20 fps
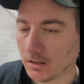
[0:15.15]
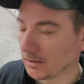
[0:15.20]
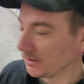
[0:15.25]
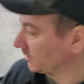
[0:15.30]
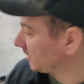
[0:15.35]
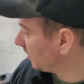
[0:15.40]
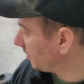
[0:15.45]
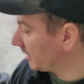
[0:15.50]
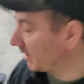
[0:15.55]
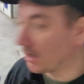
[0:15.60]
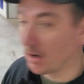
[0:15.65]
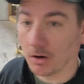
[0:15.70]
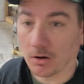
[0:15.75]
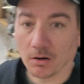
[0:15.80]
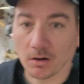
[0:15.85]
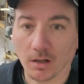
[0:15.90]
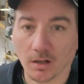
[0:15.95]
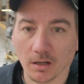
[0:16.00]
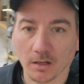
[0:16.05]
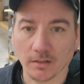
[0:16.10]
It's gonna be
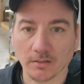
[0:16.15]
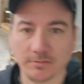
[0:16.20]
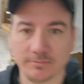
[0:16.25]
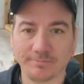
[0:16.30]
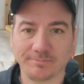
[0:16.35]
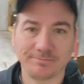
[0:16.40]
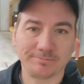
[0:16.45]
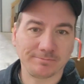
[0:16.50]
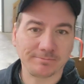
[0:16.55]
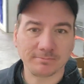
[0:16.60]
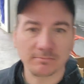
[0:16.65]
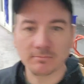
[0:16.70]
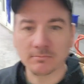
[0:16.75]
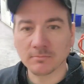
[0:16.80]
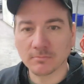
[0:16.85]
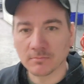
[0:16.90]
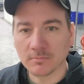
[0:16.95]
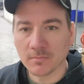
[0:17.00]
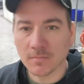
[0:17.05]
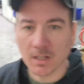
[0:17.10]
our uh,
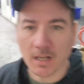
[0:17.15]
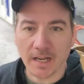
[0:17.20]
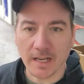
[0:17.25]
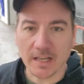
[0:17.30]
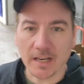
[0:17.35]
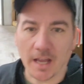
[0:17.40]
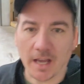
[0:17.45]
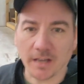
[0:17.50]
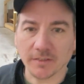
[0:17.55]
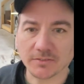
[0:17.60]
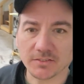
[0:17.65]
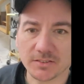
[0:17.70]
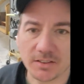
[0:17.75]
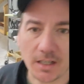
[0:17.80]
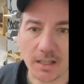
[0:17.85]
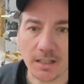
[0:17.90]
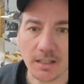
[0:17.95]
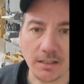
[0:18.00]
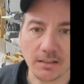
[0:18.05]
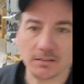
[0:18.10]
eight and a half
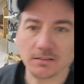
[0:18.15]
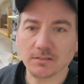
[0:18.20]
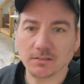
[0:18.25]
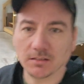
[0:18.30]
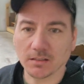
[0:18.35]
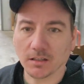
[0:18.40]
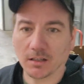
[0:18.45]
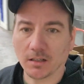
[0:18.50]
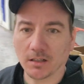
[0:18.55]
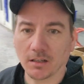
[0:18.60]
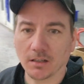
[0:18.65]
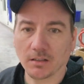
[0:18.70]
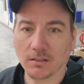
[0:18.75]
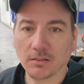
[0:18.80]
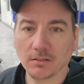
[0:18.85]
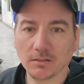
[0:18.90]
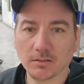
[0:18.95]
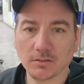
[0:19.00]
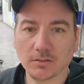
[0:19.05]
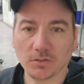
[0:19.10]
second uh,
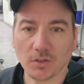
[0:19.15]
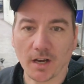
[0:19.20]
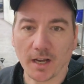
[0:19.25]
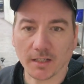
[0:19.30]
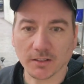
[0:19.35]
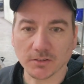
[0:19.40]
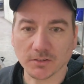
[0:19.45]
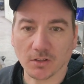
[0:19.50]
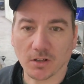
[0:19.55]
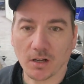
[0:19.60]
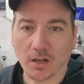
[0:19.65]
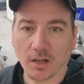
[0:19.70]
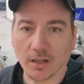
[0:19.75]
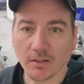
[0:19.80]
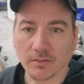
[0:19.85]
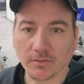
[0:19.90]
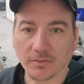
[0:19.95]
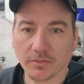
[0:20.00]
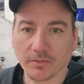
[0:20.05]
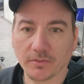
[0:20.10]
drag and
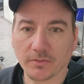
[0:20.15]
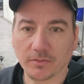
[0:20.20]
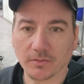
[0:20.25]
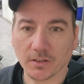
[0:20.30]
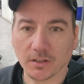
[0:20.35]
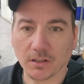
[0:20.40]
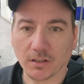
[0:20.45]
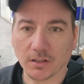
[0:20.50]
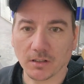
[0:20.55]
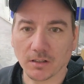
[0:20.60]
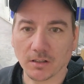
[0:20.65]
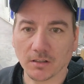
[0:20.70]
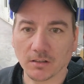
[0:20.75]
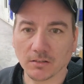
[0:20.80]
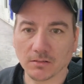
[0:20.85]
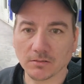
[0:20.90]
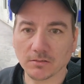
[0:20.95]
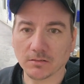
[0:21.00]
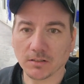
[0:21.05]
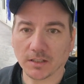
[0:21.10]
drive uh,
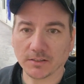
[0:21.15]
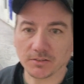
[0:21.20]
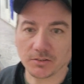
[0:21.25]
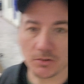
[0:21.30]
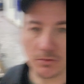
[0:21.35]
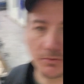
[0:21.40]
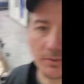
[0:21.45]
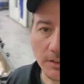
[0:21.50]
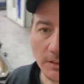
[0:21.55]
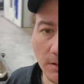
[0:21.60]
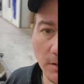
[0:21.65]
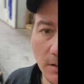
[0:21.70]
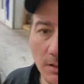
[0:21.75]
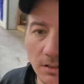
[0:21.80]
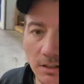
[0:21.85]
SUV.